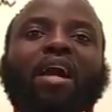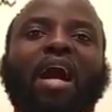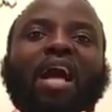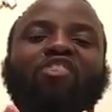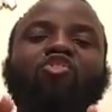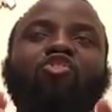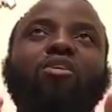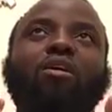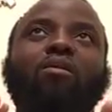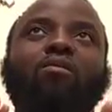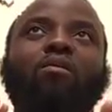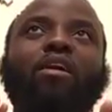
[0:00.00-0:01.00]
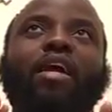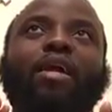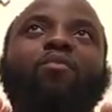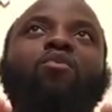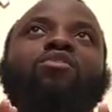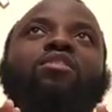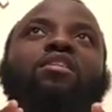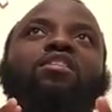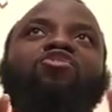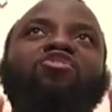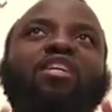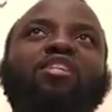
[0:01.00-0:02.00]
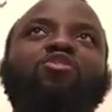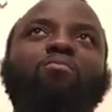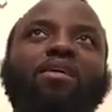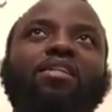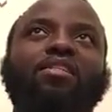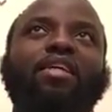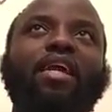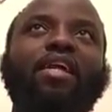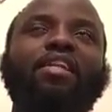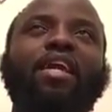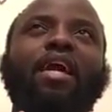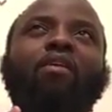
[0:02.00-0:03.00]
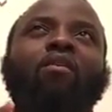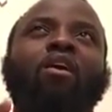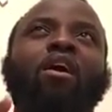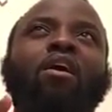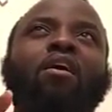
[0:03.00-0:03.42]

I saw it was in the judgment day. Now,